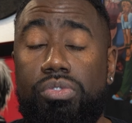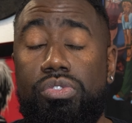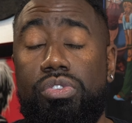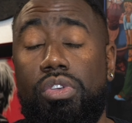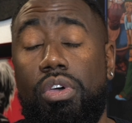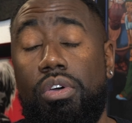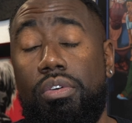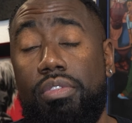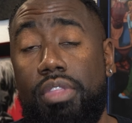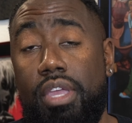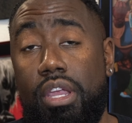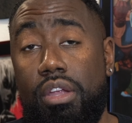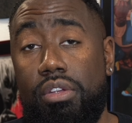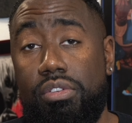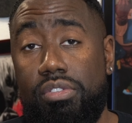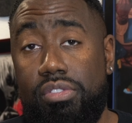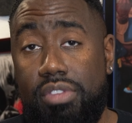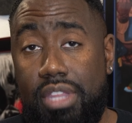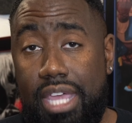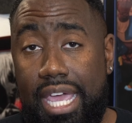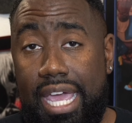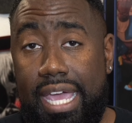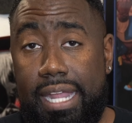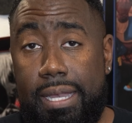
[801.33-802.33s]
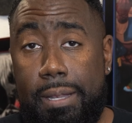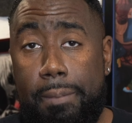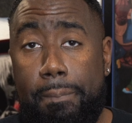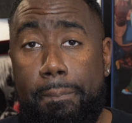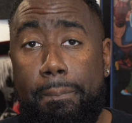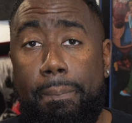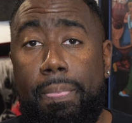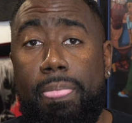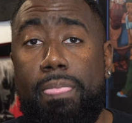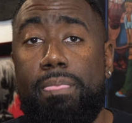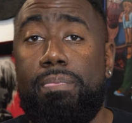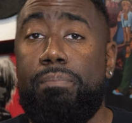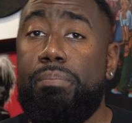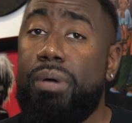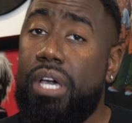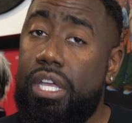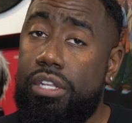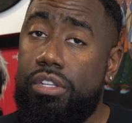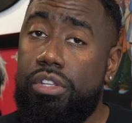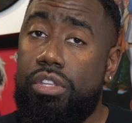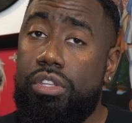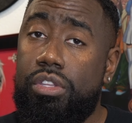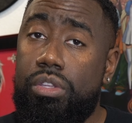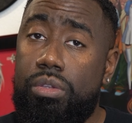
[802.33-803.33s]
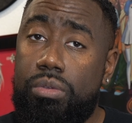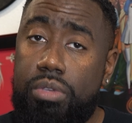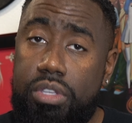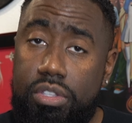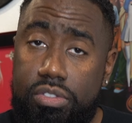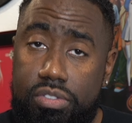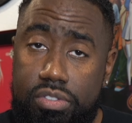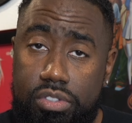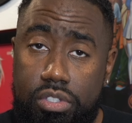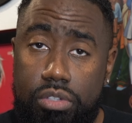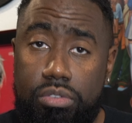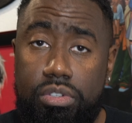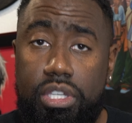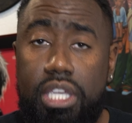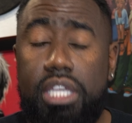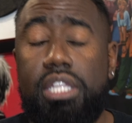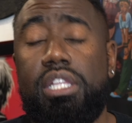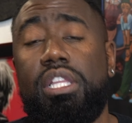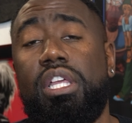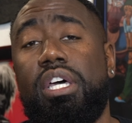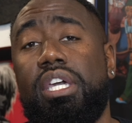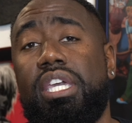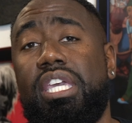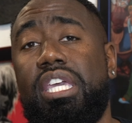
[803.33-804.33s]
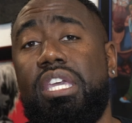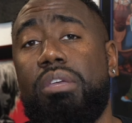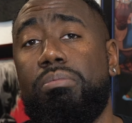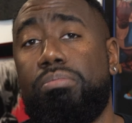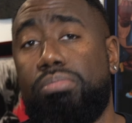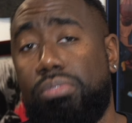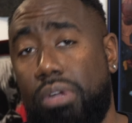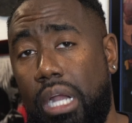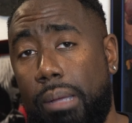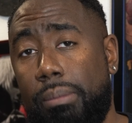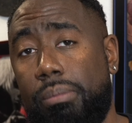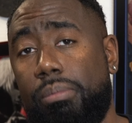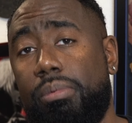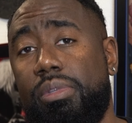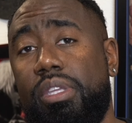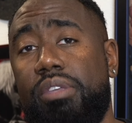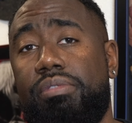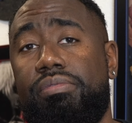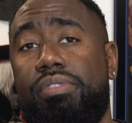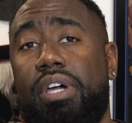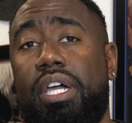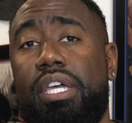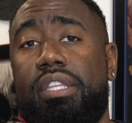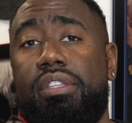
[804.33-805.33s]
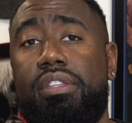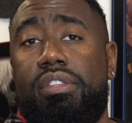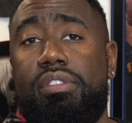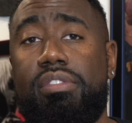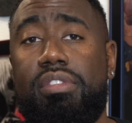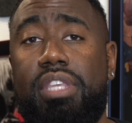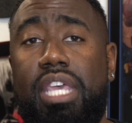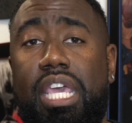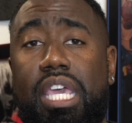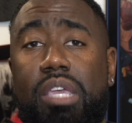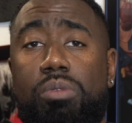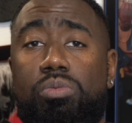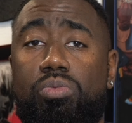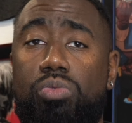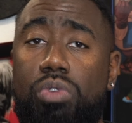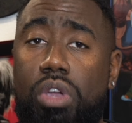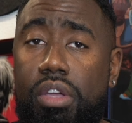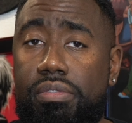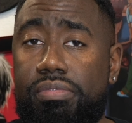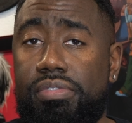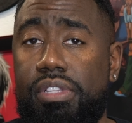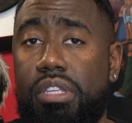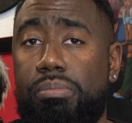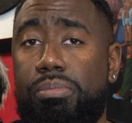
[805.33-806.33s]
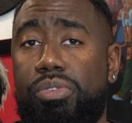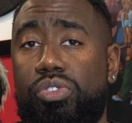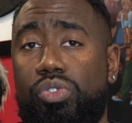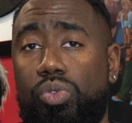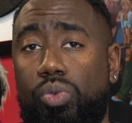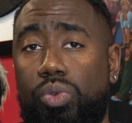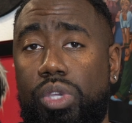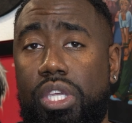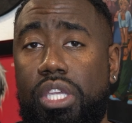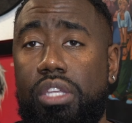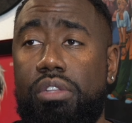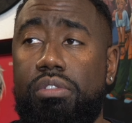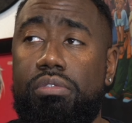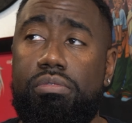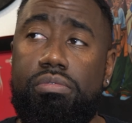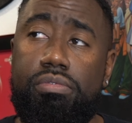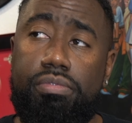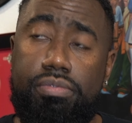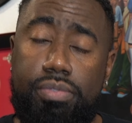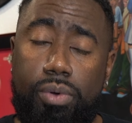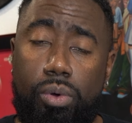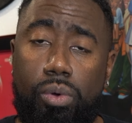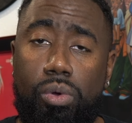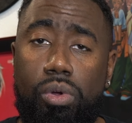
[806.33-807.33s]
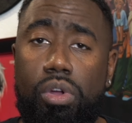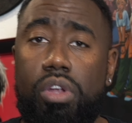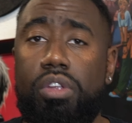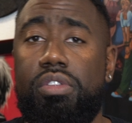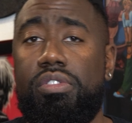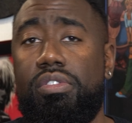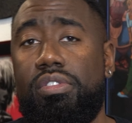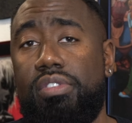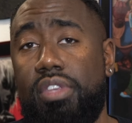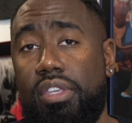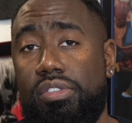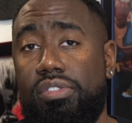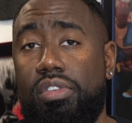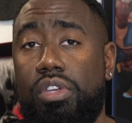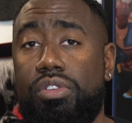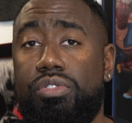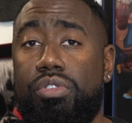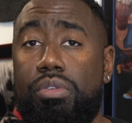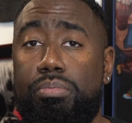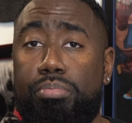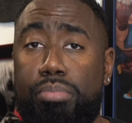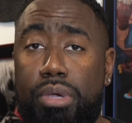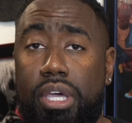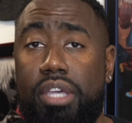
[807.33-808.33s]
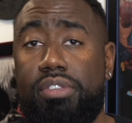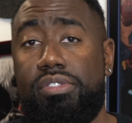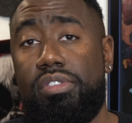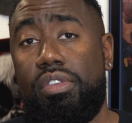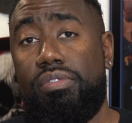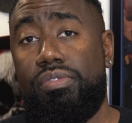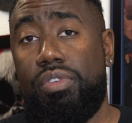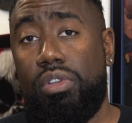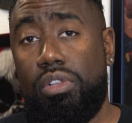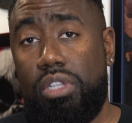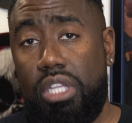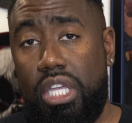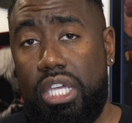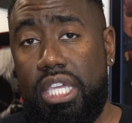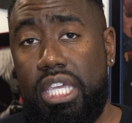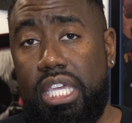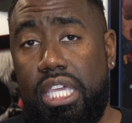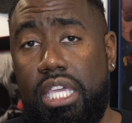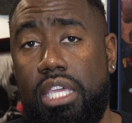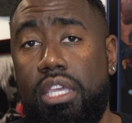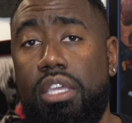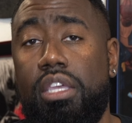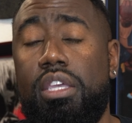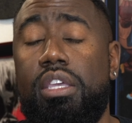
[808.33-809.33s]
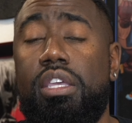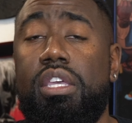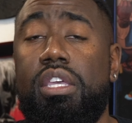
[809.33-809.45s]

So there's that. But you can still get lucky and probably find this game roughly between four and 600 bucks if you're lucky.